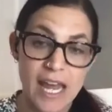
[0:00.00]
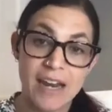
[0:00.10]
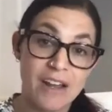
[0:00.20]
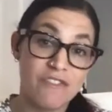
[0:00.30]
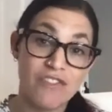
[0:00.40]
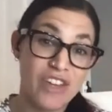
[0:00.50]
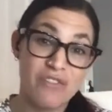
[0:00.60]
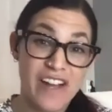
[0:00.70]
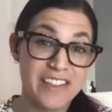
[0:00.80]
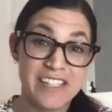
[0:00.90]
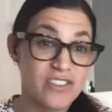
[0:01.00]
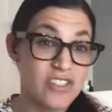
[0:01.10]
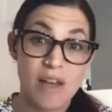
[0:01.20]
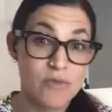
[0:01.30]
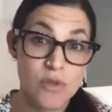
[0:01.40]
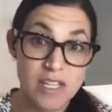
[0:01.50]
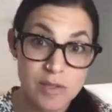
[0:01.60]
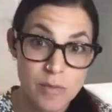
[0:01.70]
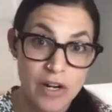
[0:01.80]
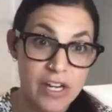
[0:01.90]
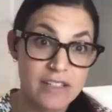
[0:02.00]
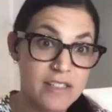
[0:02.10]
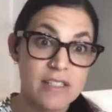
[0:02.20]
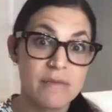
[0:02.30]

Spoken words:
And I think, frankly, it just comes with experience.